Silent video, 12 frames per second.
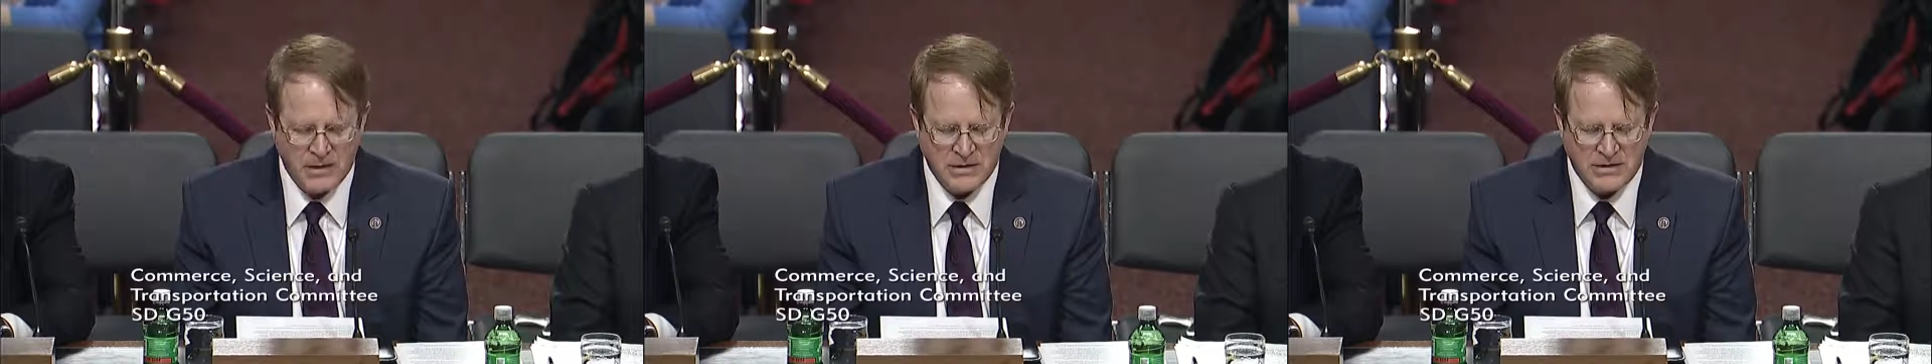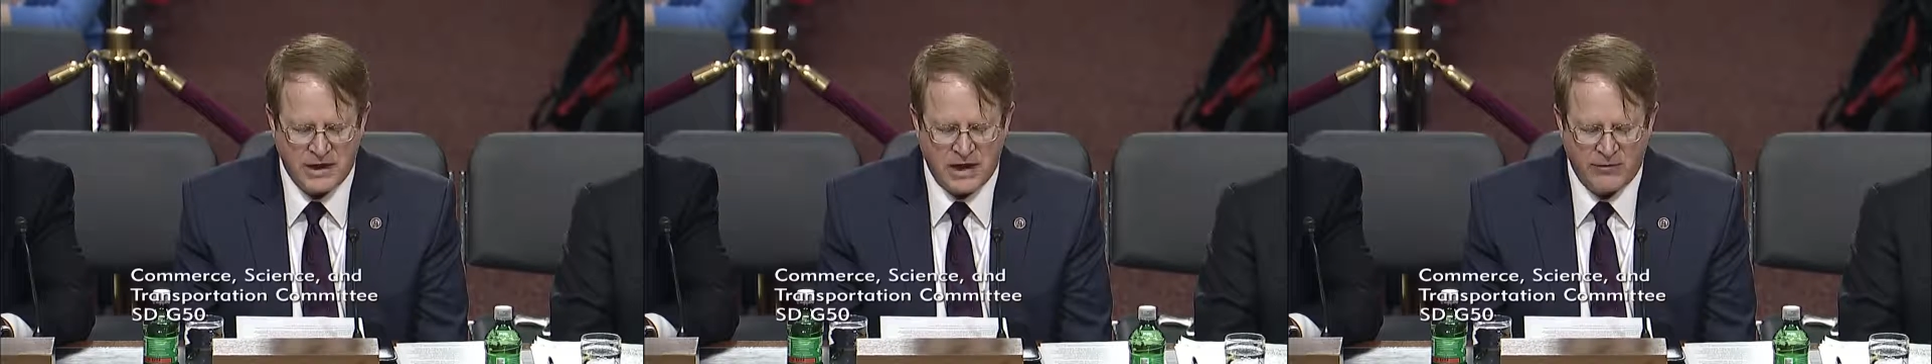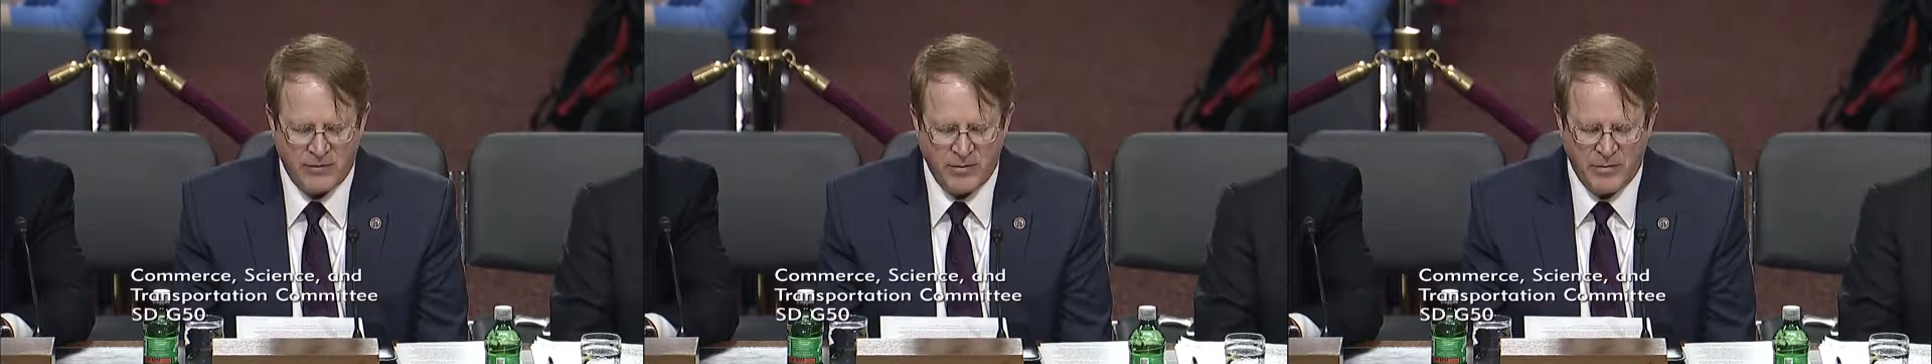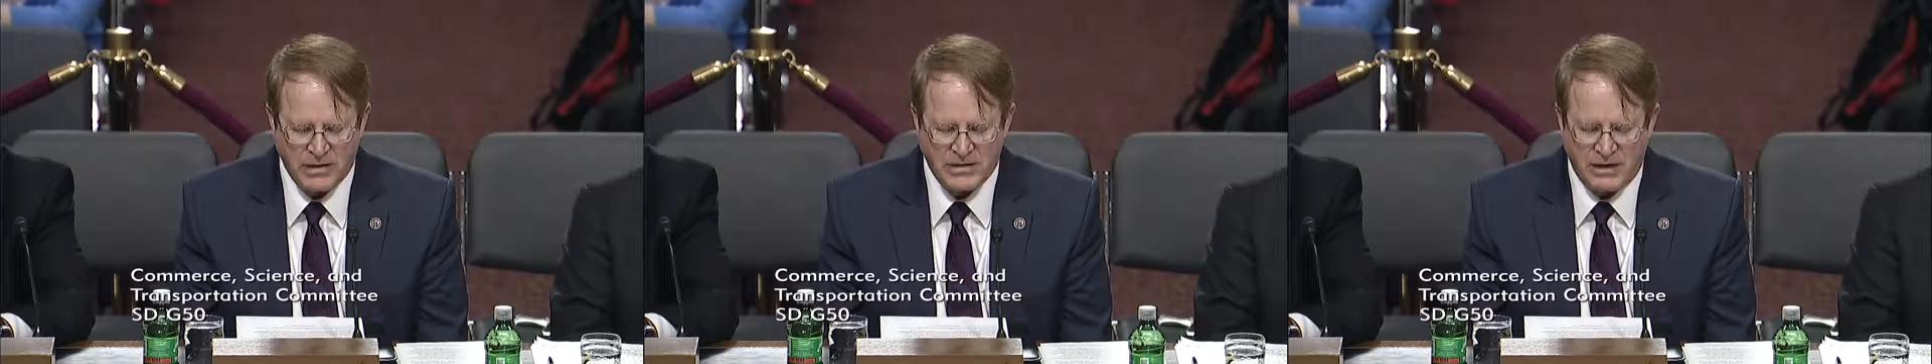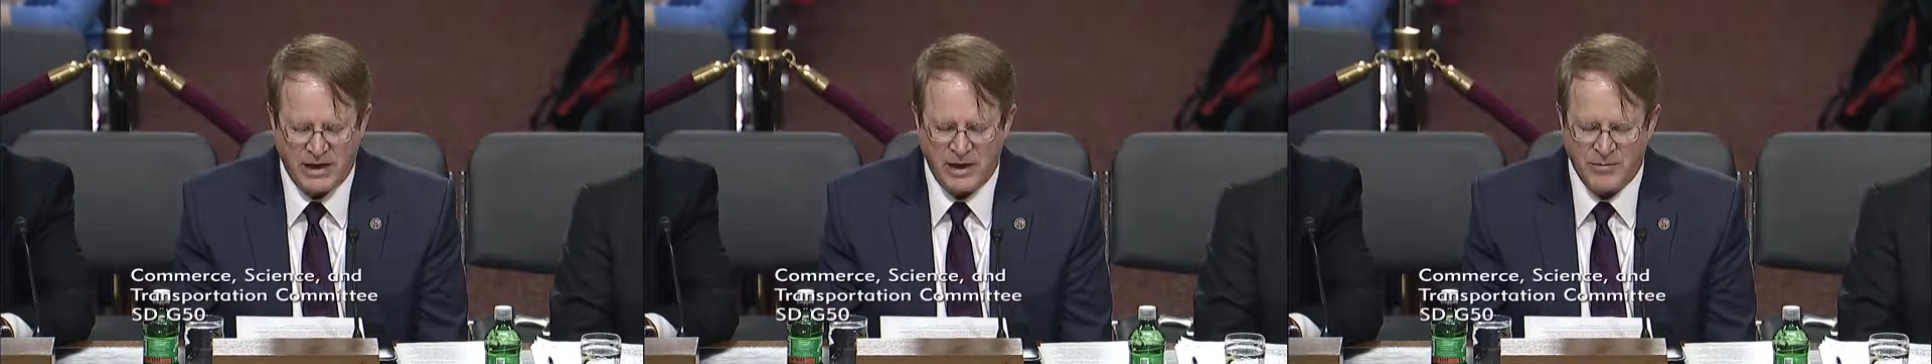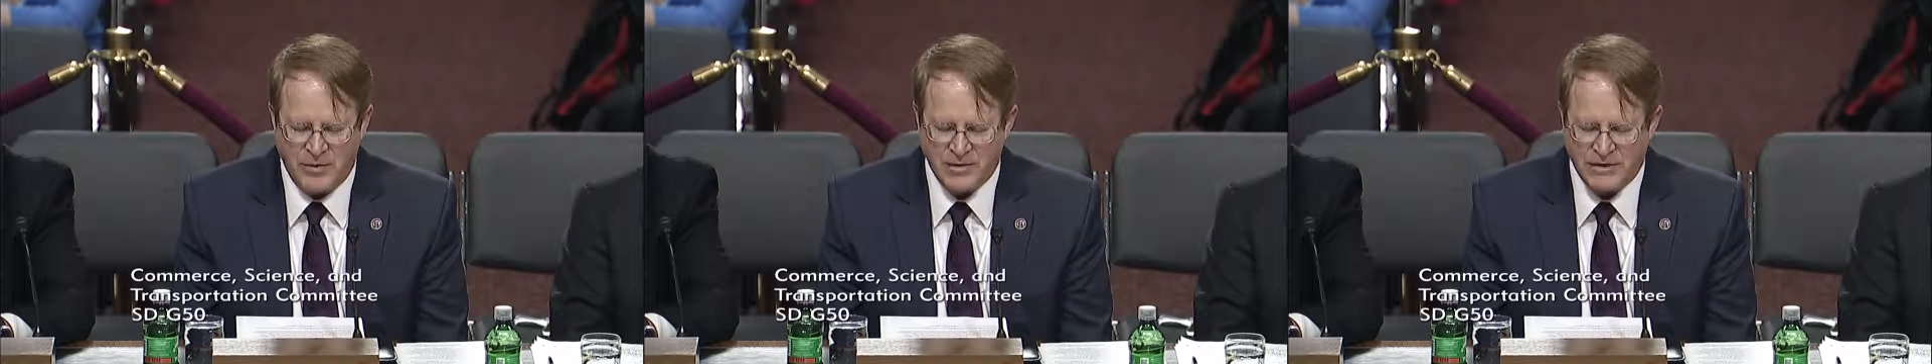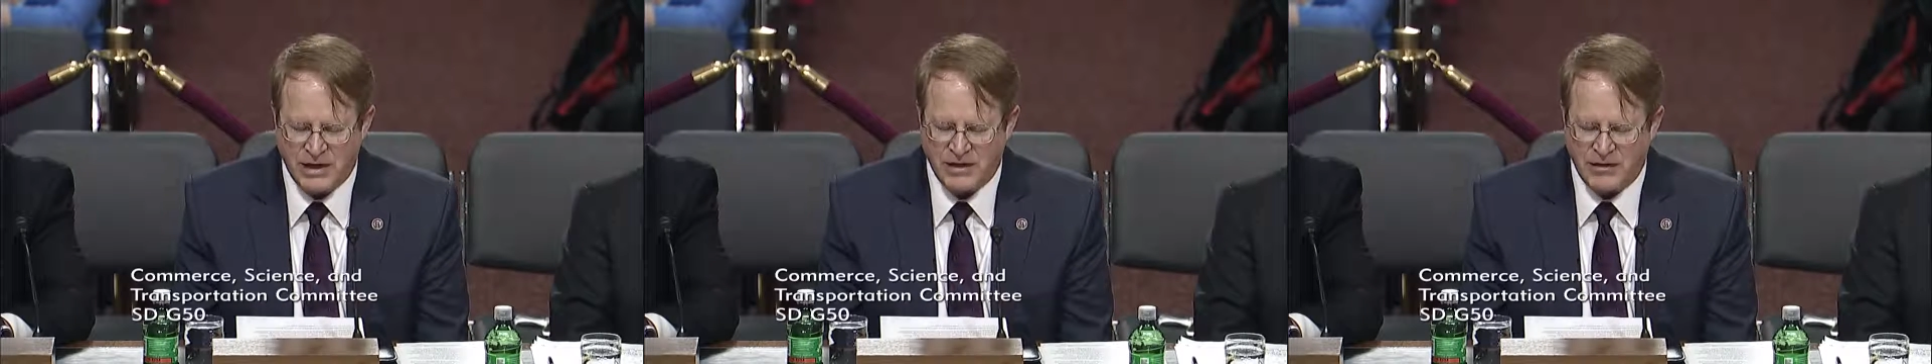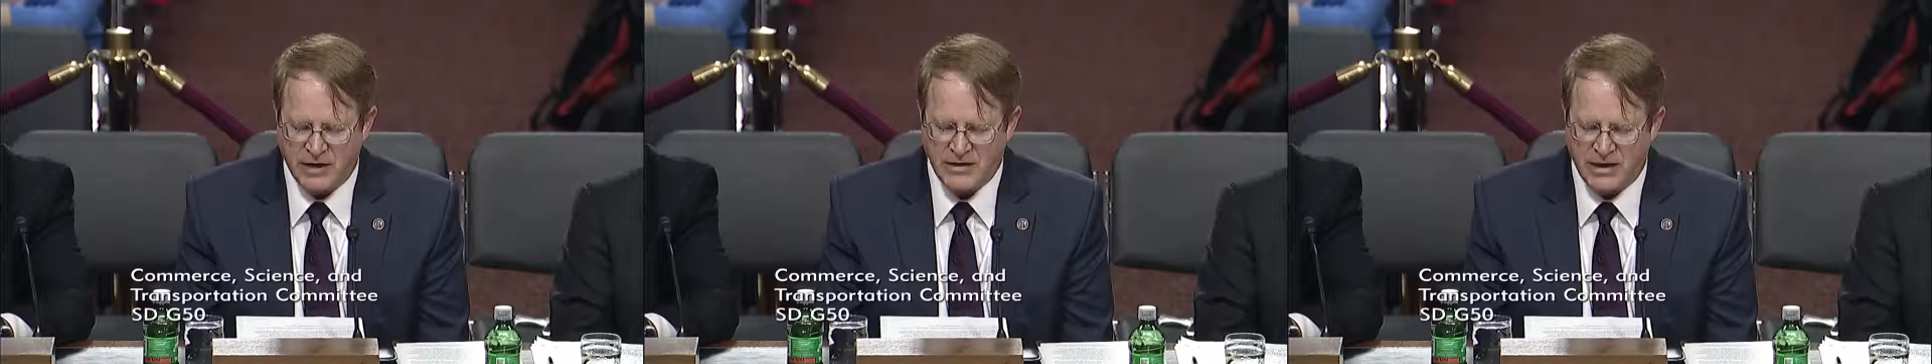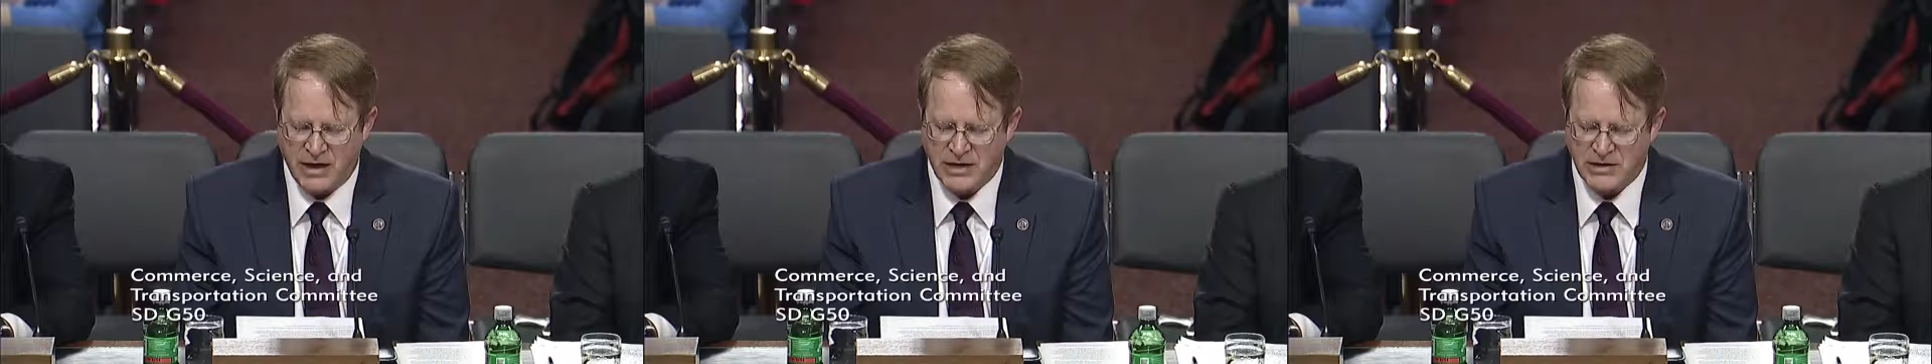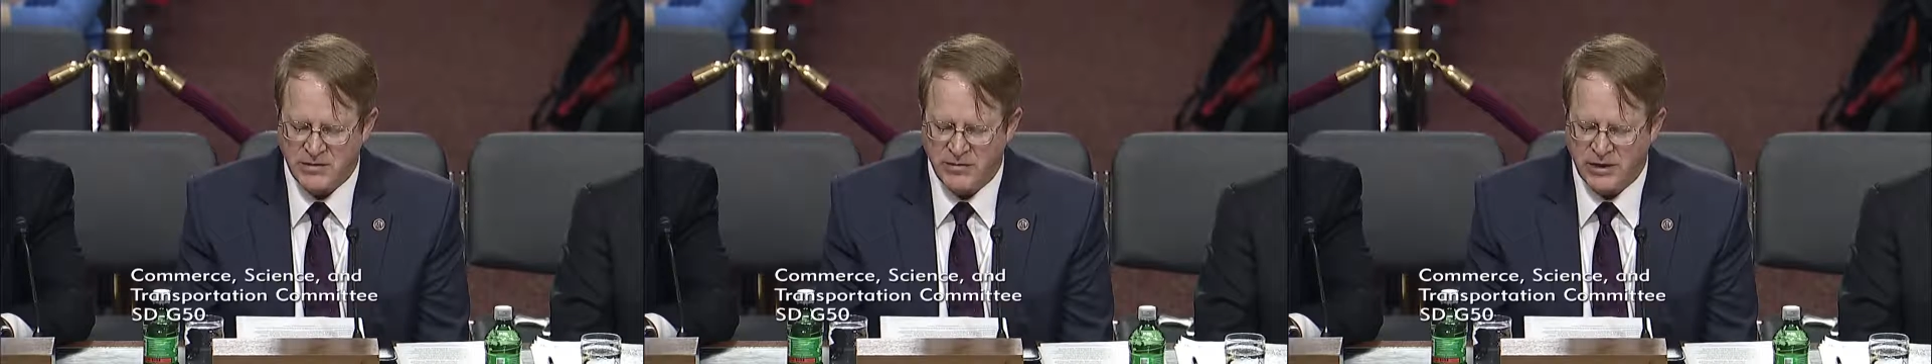Second, we must align post-secondary education